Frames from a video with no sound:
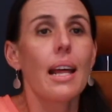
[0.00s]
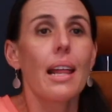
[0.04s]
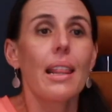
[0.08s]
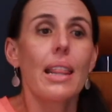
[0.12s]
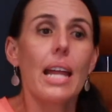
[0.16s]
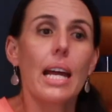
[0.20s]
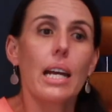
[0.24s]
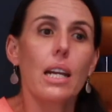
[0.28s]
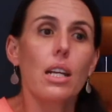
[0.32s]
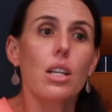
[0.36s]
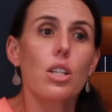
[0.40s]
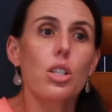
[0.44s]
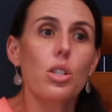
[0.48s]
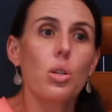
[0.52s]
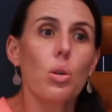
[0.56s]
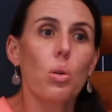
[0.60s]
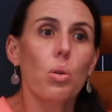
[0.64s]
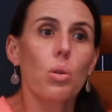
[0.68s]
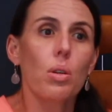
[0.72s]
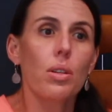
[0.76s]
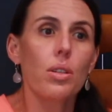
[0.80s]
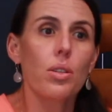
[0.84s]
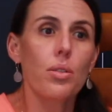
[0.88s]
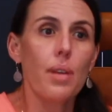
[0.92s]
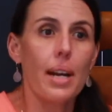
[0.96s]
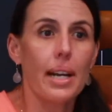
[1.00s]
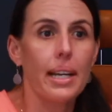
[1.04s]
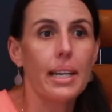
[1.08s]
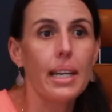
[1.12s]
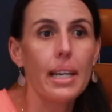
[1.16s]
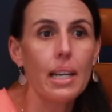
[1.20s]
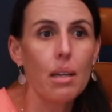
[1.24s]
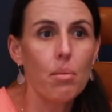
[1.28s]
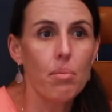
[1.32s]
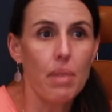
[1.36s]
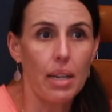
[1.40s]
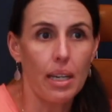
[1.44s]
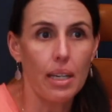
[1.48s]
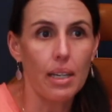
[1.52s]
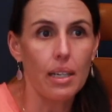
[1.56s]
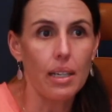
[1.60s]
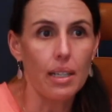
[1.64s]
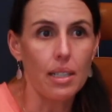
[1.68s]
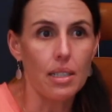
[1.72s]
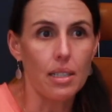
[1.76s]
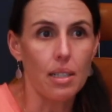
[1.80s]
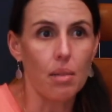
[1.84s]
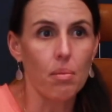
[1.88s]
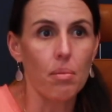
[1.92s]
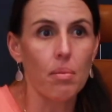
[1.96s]
That is your tracking
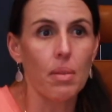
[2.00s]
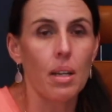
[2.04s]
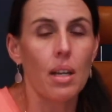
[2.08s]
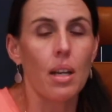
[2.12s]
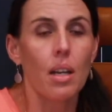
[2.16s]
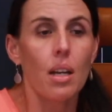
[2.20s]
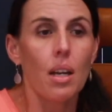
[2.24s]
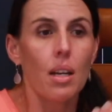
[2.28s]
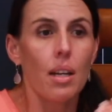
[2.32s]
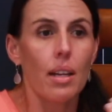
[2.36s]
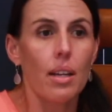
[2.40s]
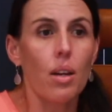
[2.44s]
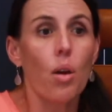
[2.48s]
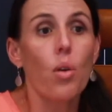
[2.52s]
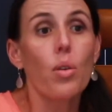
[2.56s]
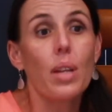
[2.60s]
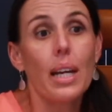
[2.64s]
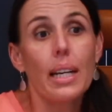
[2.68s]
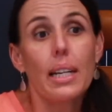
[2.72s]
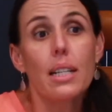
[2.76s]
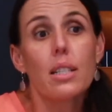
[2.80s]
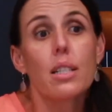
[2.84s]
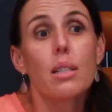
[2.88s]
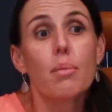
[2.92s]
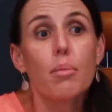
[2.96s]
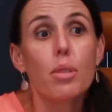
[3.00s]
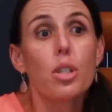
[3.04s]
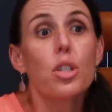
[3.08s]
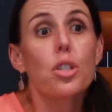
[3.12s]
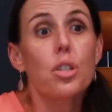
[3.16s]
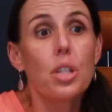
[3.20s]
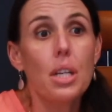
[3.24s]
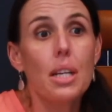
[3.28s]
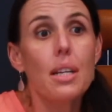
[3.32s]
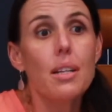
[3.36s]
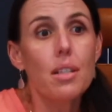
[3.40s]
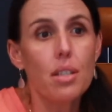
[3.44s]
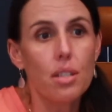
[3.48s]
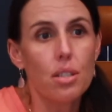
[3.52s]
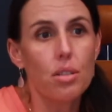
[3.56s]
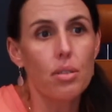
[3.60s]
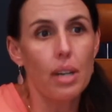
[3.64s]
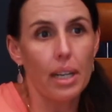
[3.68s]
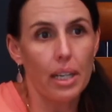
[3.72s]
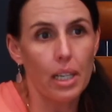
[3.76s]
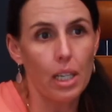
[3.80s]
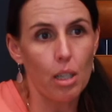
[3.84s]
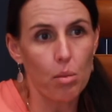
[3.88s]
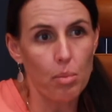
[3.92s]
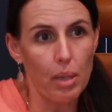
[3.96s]
mechanism, or that is the machine's
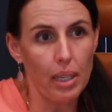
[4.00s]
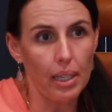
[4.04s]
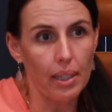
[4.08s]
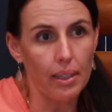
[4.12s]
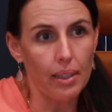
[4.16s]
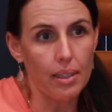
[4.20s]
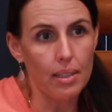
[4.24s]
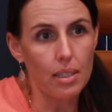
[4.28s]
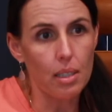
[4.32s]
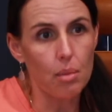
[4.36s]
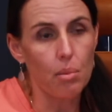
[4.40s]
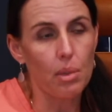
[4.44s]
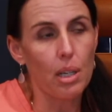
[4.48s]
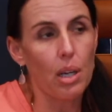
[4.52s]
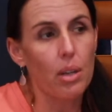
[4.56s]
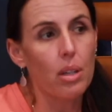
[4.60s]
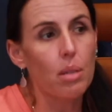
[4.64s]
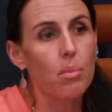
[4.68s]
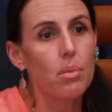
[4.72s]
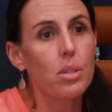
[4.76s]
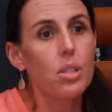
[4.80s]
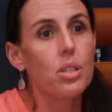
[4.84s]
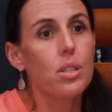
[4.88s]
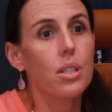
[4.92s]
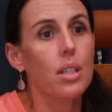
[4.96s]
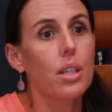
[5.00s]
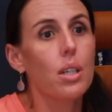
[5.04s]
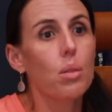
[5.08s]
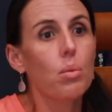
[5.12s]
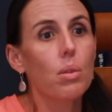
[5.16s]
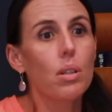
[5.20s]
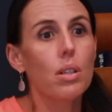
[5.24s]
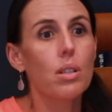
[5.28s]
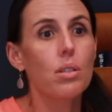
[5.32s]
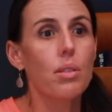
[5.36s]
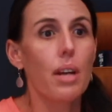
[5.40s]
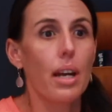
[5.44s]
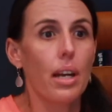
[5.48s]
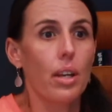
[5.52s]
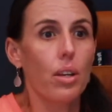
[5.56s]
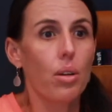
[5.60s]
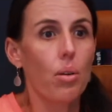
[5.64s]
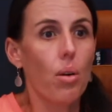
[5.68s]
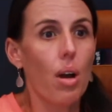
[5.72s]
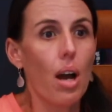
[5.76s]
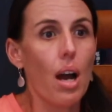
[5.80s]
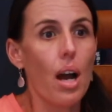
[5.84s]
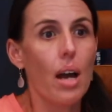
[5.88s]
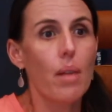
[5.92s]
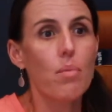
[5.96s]
tracking mechanism. Now the machine will track
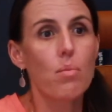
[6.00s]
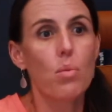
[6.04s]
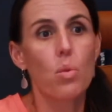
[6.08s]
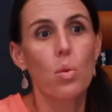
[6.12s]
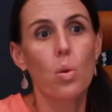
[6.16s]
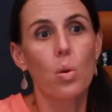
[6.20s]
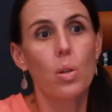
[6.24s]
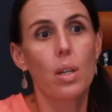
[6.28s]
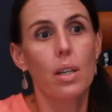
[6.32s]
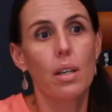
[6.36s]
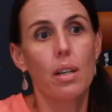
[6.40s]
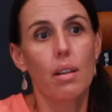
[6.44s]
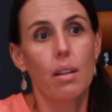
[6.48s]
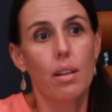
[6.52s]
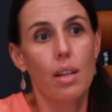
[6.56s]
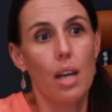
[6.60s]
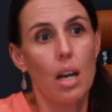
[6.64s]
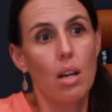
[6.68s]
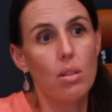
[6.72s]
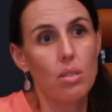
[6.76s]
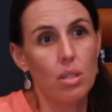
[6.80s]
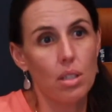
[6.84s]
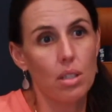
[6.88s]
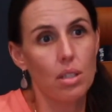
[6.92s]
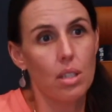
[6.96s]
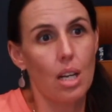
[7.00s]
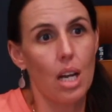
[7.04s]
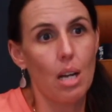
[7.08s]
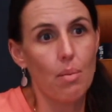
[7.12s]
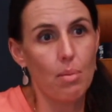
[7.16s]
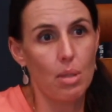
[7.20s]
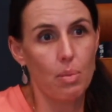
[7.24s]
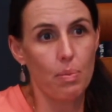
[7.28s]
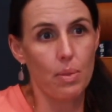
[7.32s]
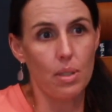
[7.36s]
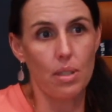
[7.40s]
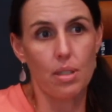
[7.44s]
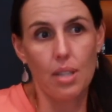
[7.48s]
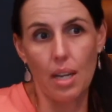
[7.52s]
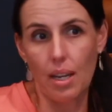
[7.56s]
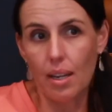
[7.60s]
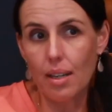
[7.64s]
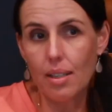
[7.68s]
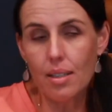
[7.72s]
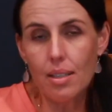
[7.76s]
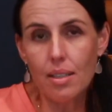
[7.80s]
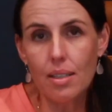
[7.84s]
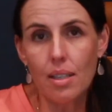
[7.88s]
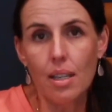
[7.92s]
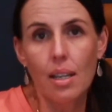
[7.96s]
your eye more than 1,000 times per
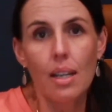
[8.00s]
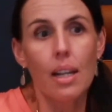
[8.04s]
second.